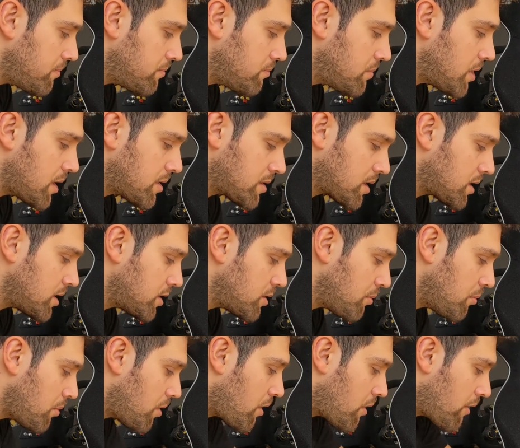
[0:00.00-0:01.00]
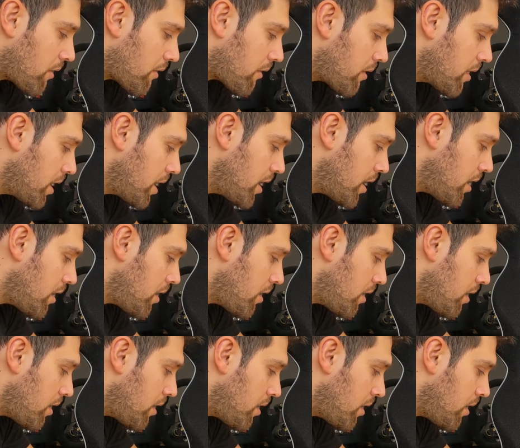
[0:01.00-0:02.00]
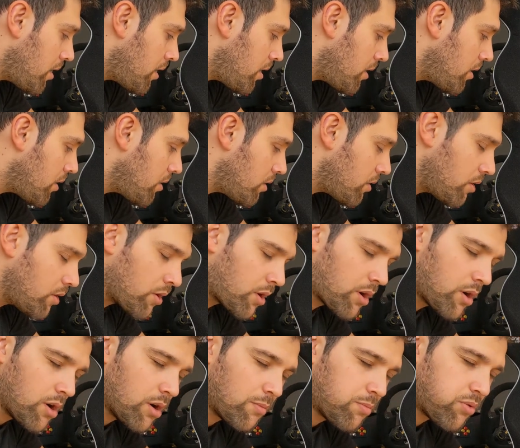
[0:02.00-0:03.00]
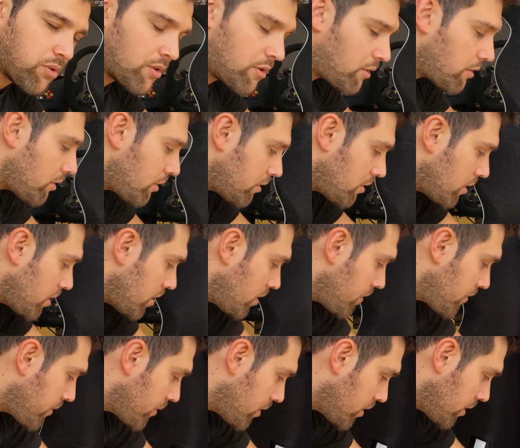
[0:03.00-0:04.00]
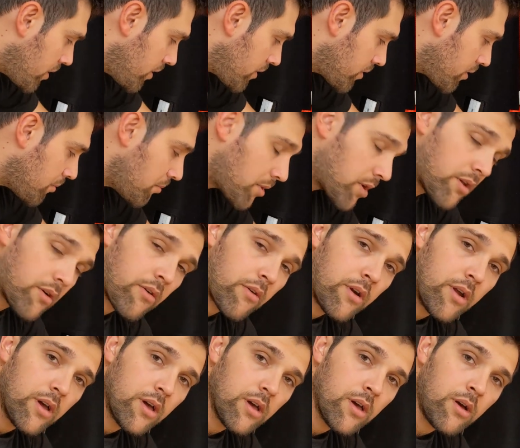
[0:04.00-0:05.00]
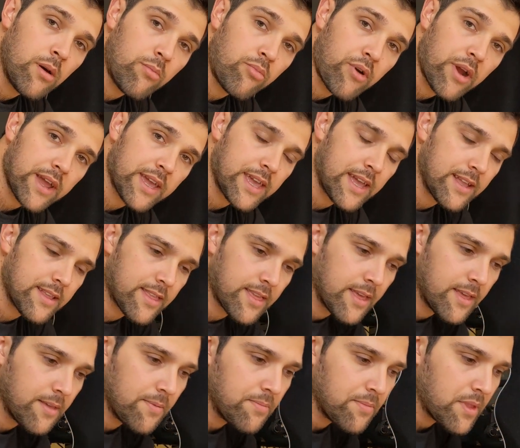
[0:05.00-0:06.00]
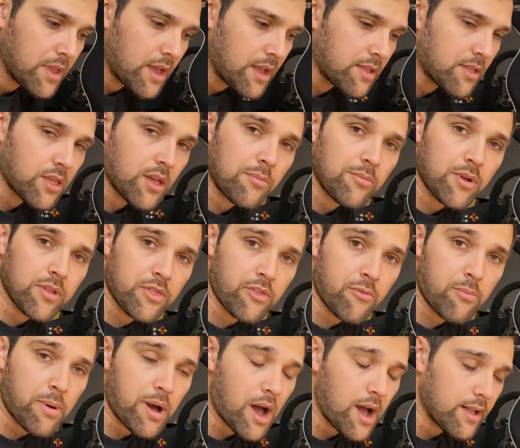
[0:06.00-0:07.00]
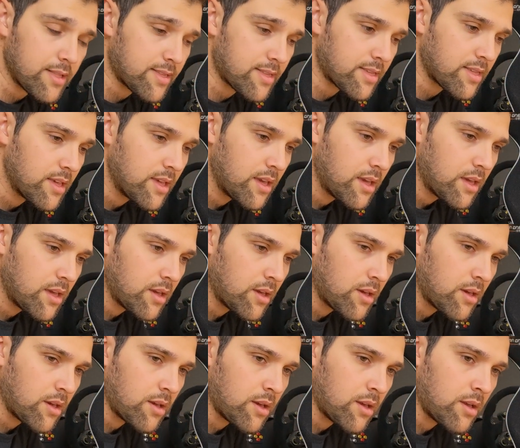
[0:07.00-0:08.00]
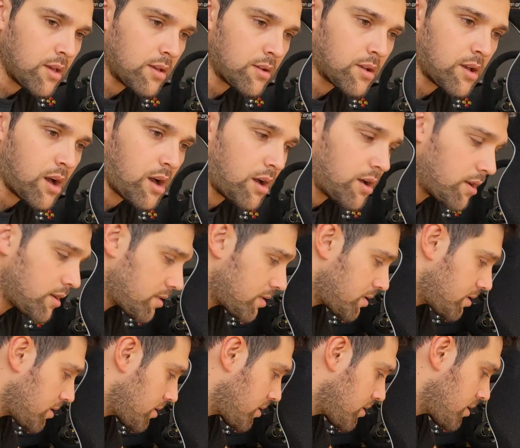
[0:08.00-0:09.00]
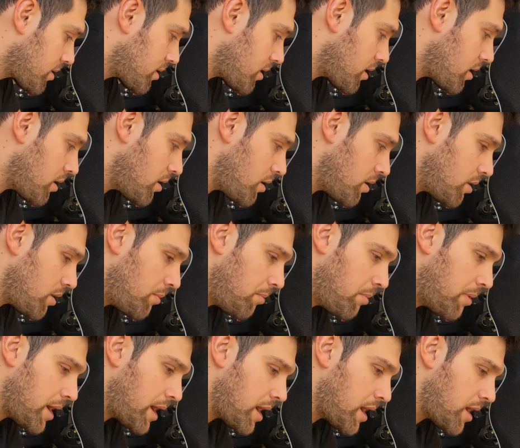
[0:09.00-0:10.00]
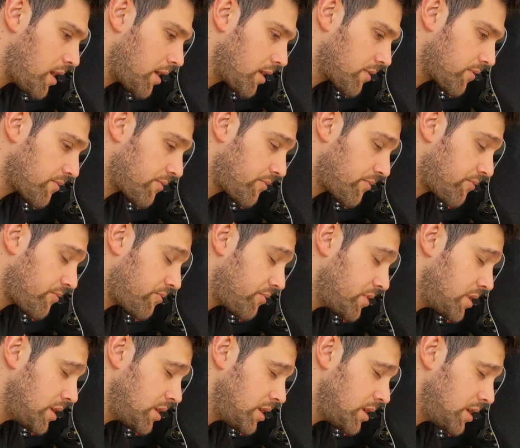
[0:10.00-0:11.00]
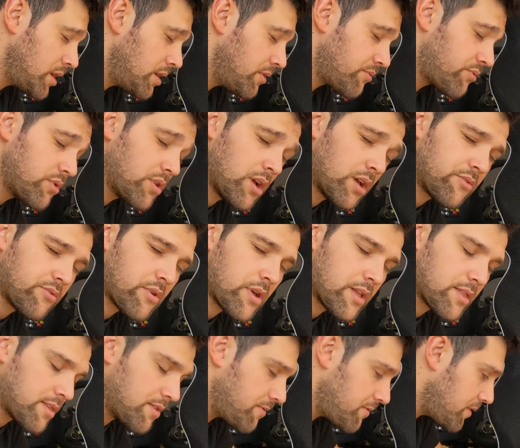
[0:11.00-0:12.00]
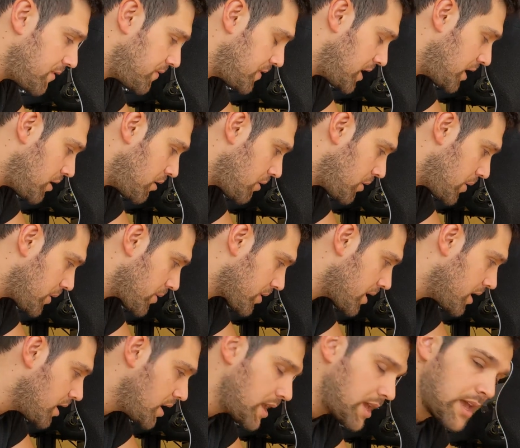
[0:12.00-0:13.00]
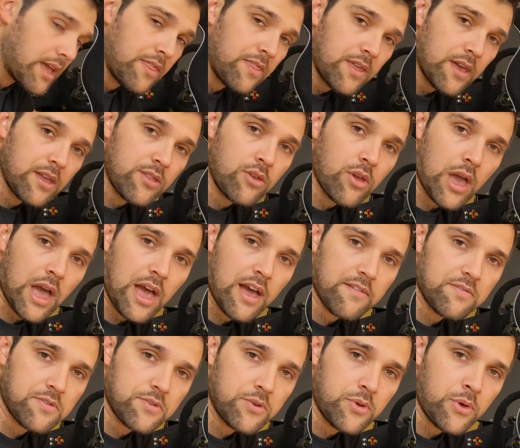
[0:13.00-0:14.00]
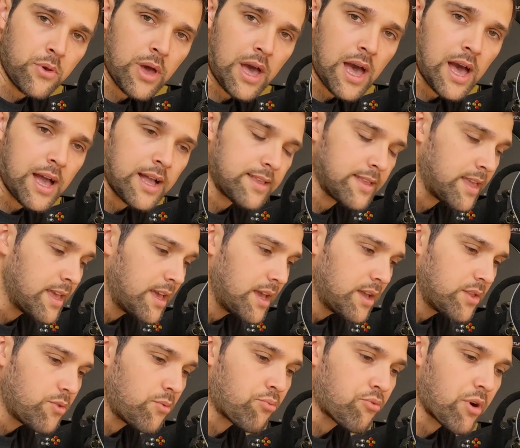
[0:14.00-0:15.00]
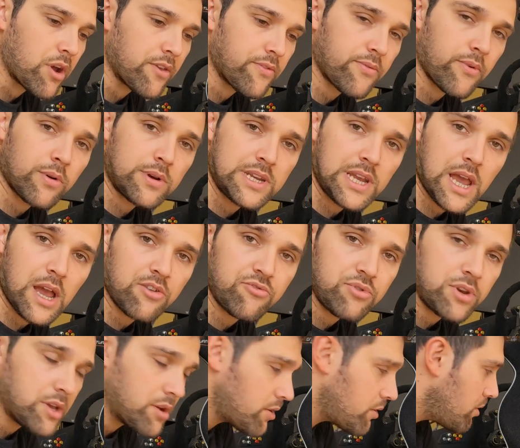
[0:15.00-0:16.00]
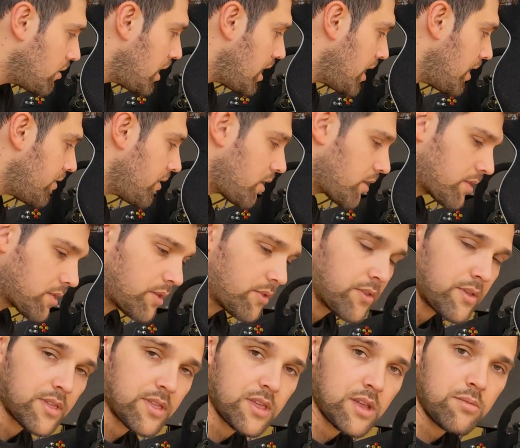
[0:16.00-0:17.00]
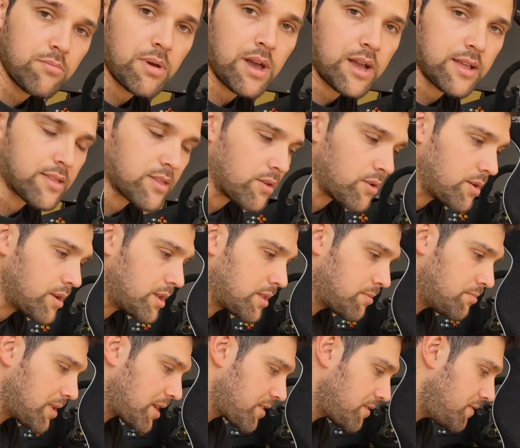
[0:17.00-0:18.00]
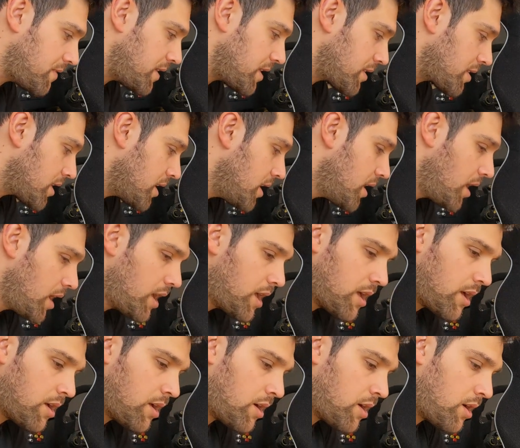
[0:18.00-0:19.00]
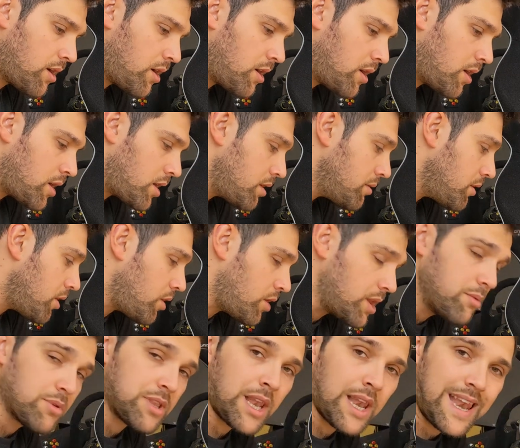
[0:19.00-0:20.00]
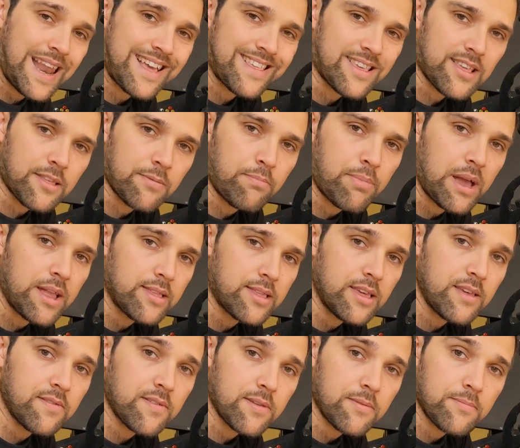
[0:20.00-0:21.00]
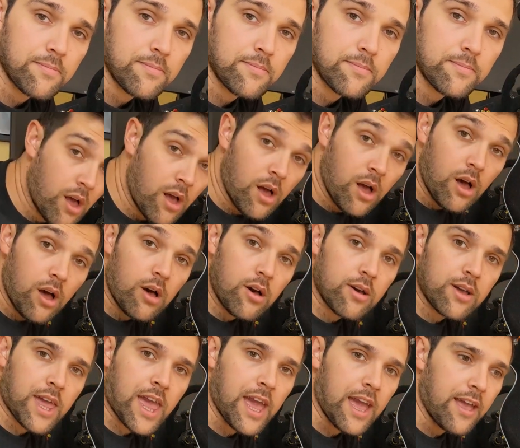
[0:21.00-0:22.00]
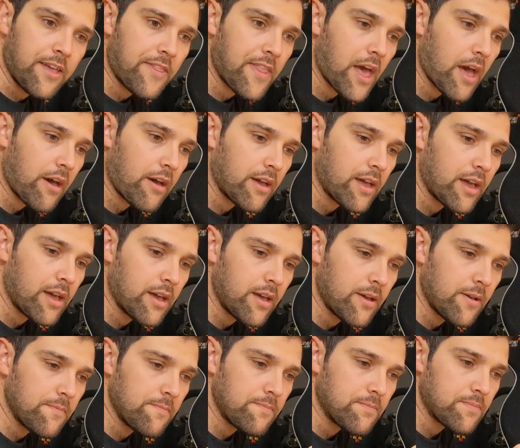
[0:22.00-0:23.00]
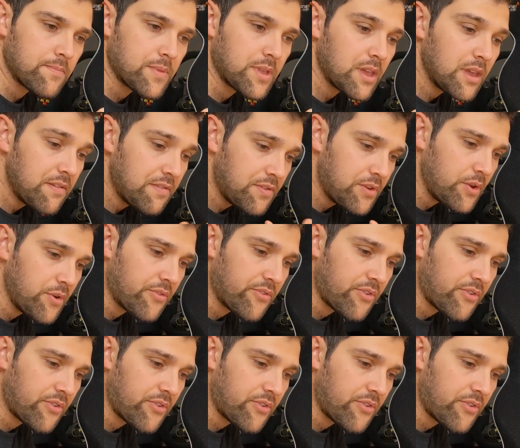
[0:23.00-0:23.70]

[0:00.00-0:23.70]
basically the motor, a copper, the motor bracket, and some of the parts costs about 350 euros, and then you have to add the price for the Arduino and also the seatbelt, so it makes things a little bit less expensive. Okay, now if you